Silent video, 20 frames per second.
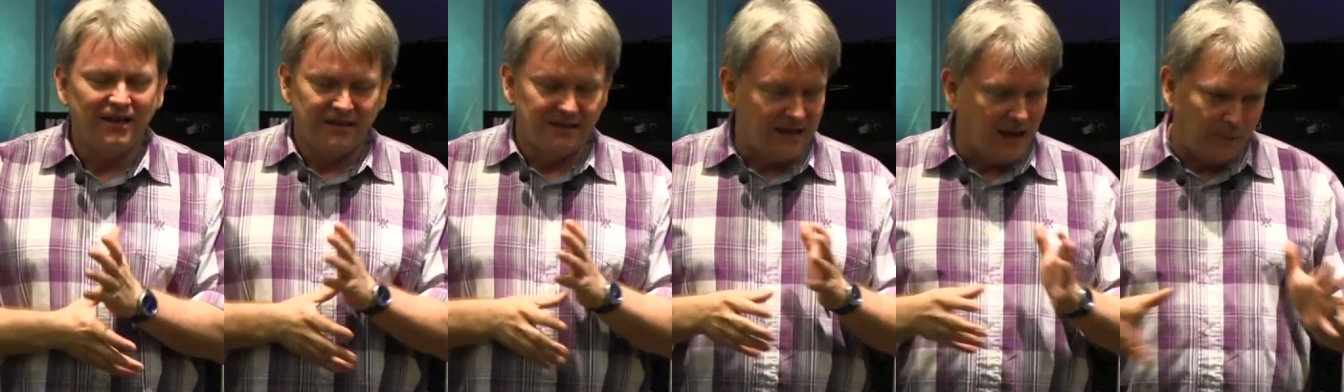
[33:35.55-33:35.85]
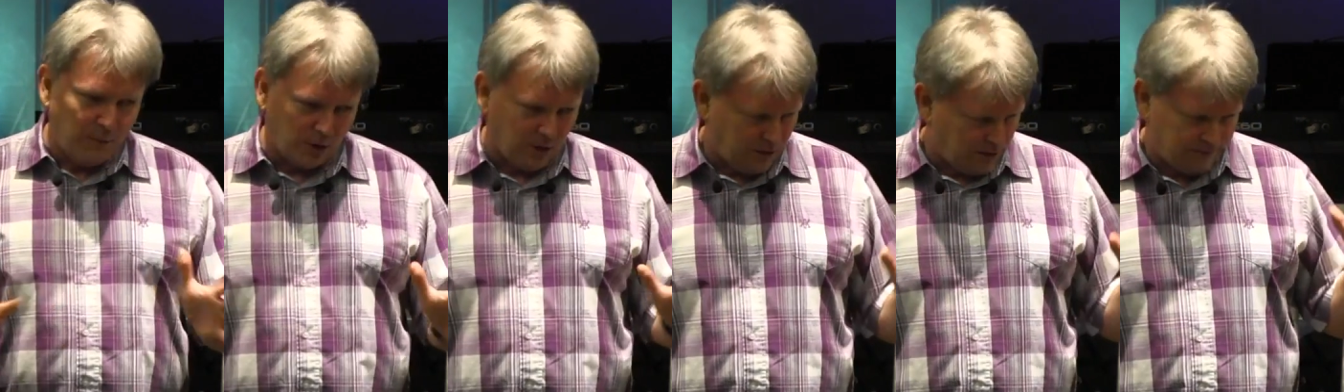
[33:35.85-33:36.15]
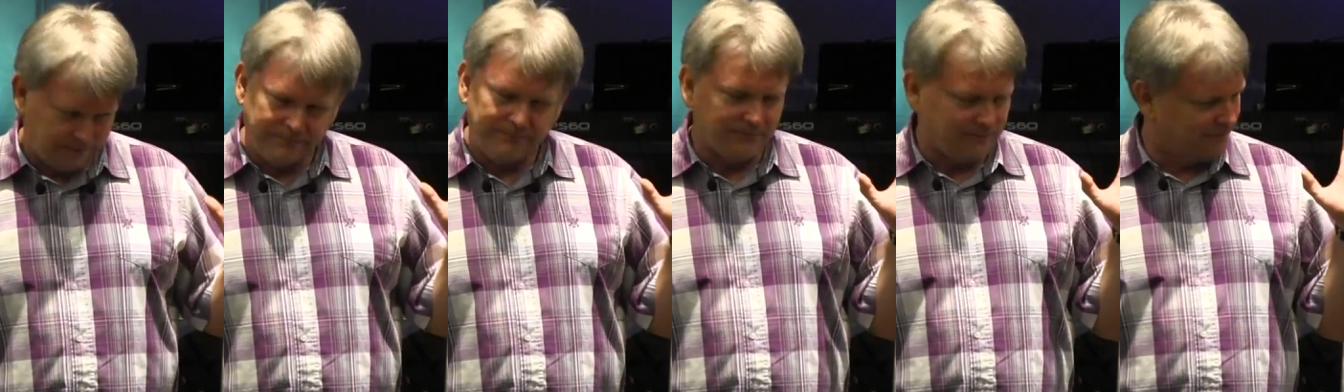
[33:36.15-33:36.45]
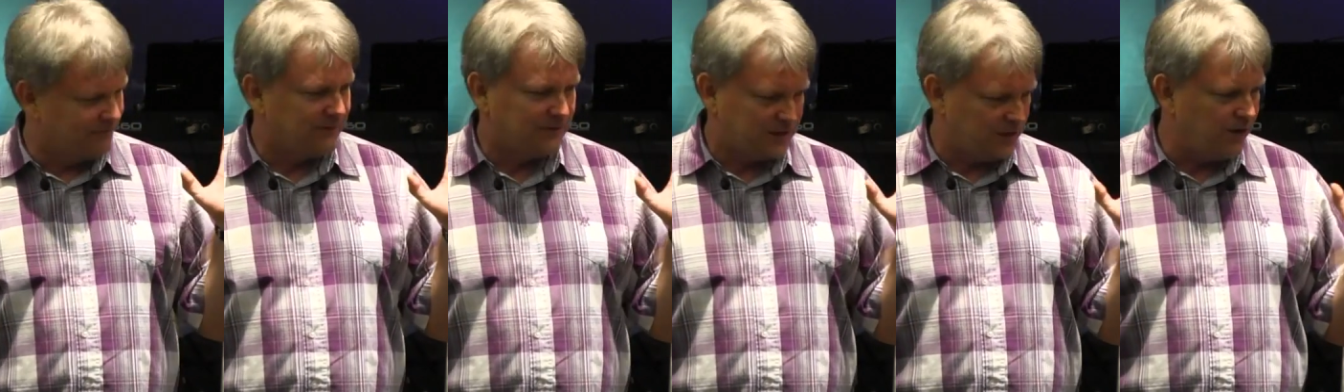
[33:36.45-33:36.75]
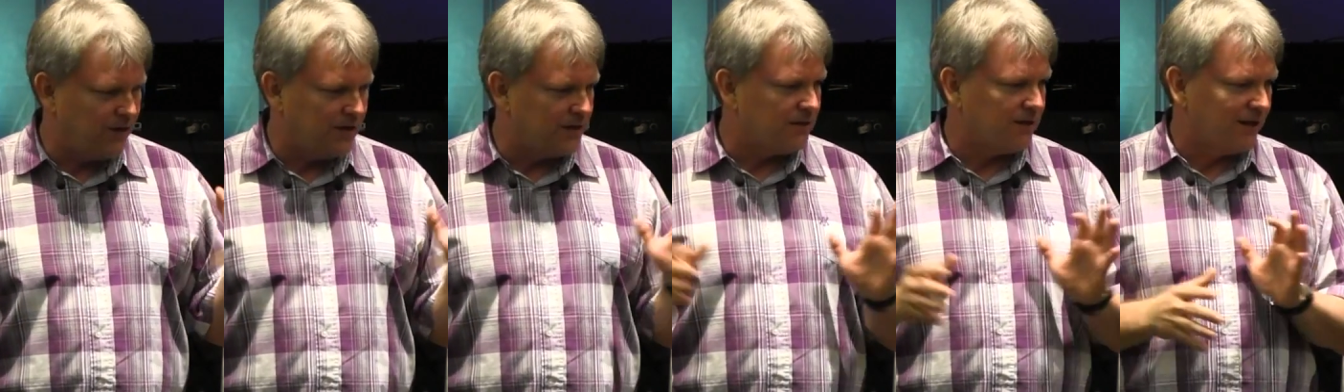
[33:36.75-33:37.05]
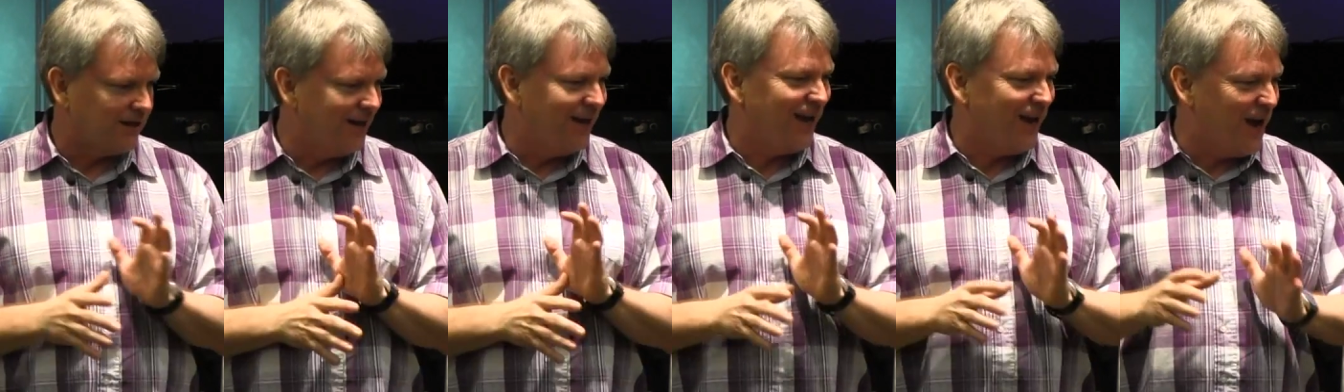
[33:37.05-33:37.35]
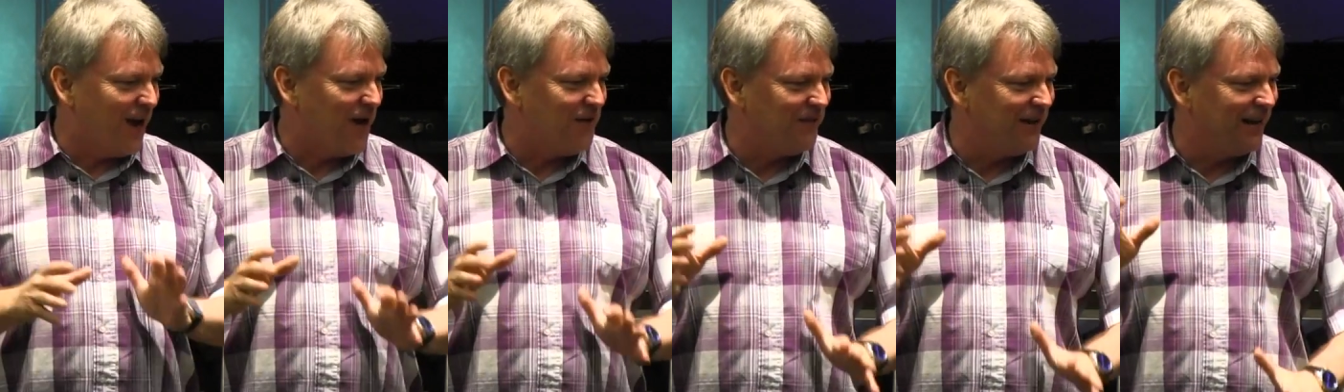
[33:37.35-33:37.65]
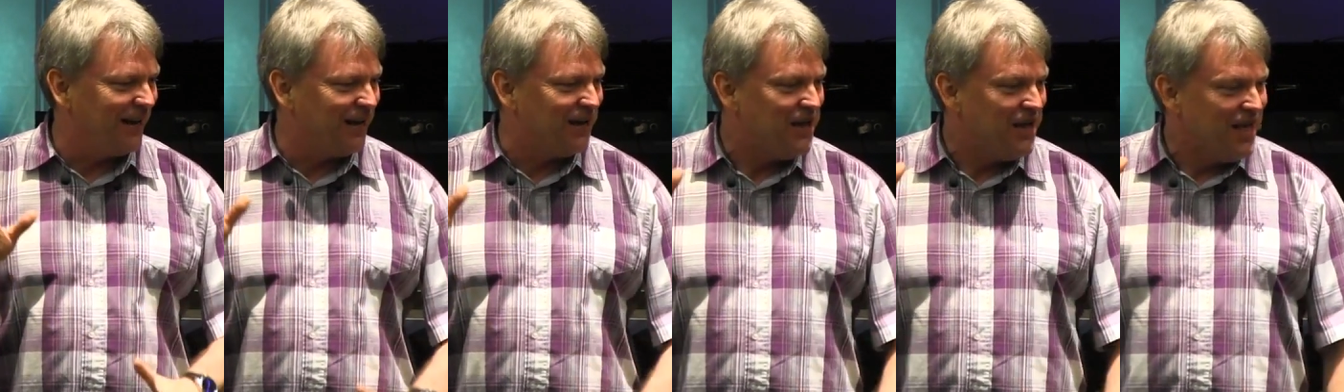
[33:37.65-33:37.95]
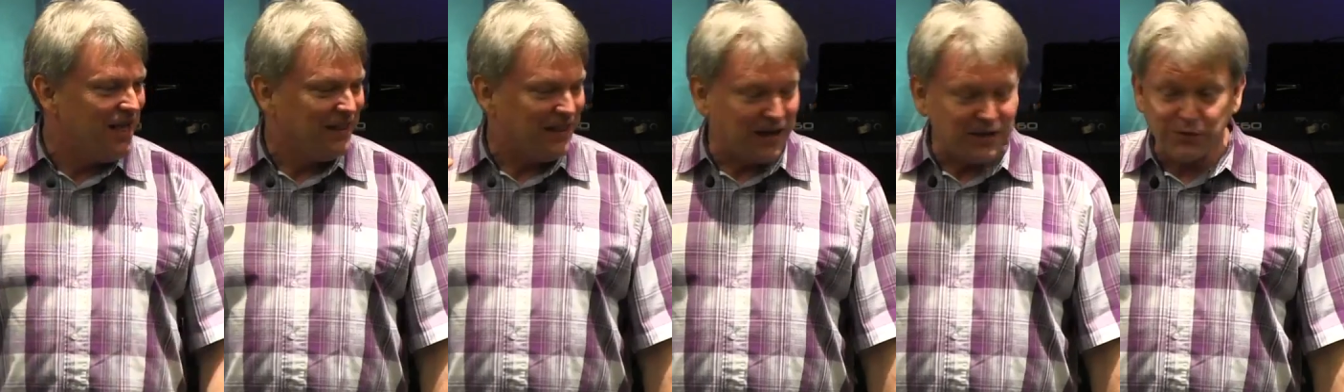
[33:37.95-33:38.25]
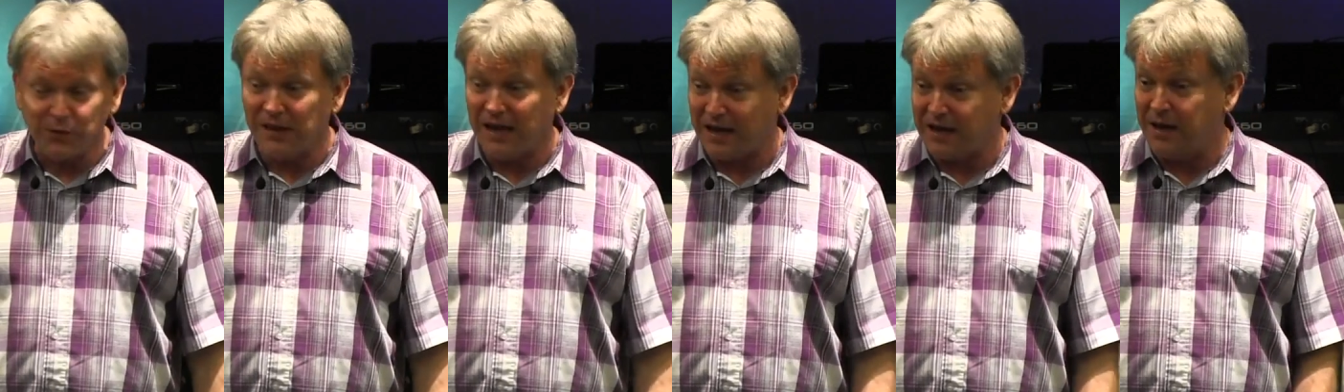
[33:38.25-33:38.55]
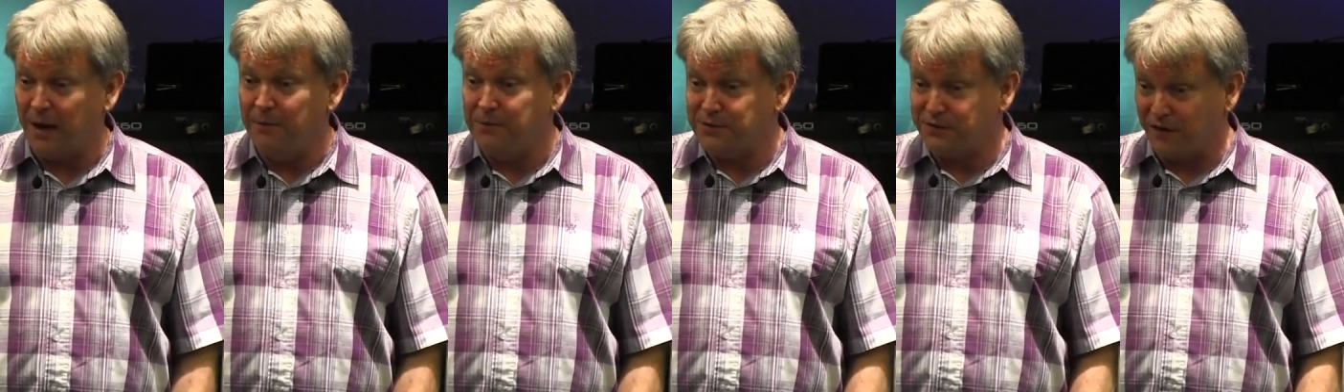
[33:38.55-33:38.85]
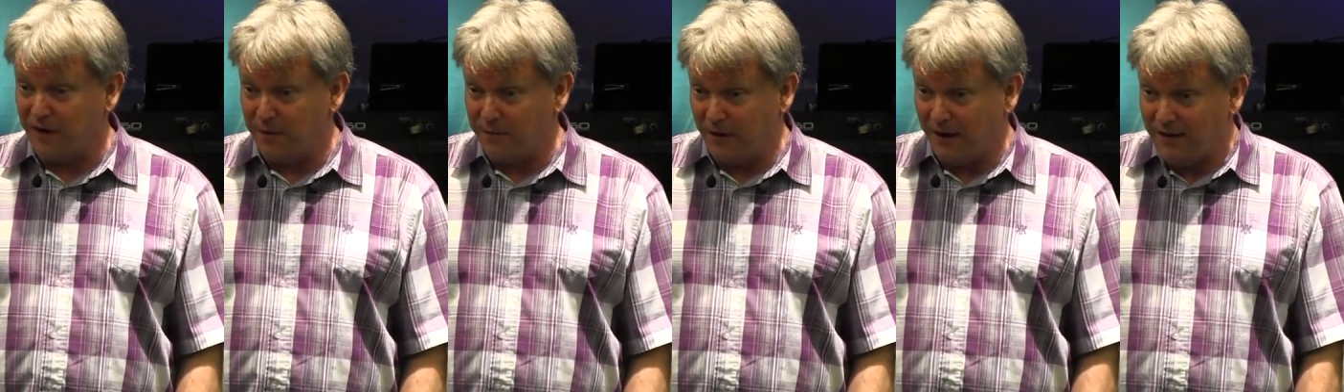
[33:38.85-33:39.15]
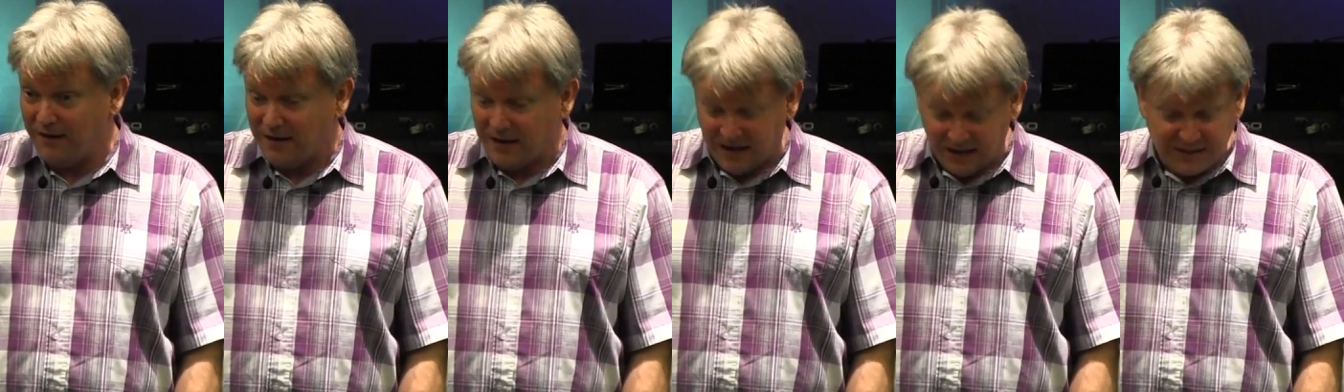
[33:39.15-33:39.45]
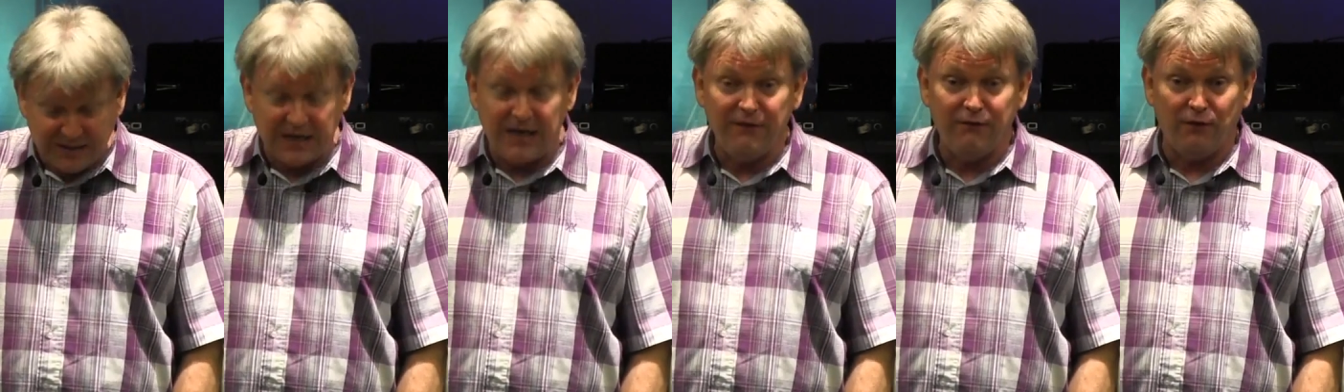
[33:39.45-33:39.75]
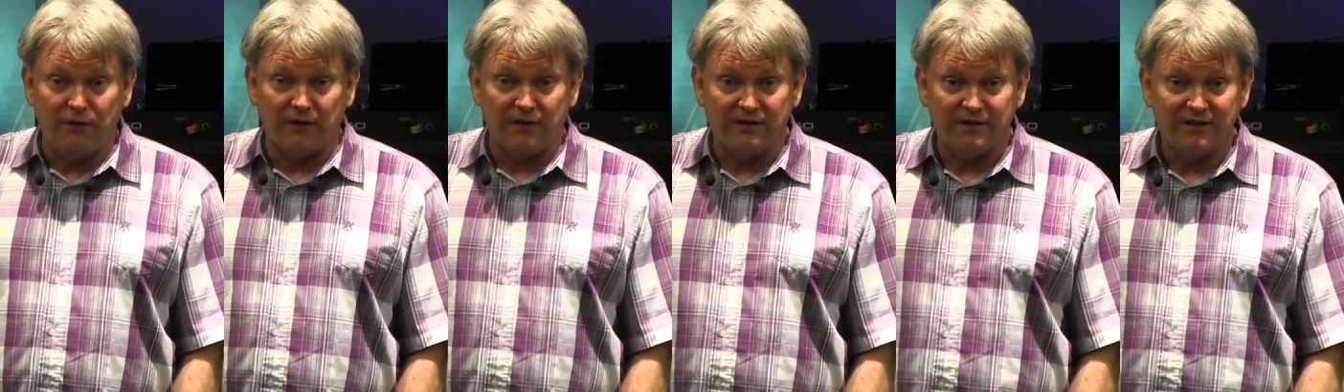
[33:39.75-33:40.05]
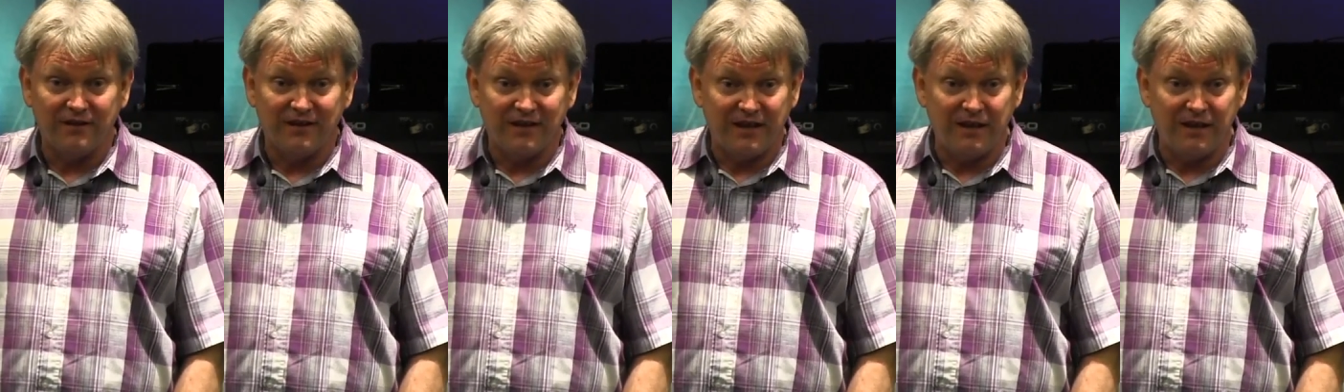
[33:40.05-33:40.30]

Devil. Seriously. I mean, that's where that comes from, right? It's evil.